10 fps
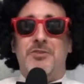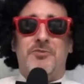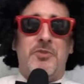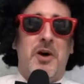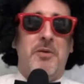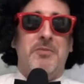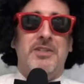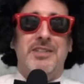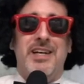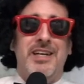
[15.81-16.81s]
from
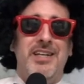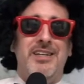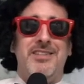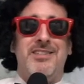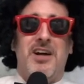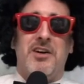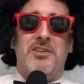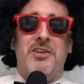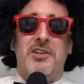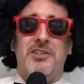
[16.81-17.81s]
Lydia's
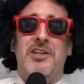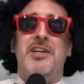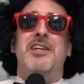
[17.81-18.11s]
uncle,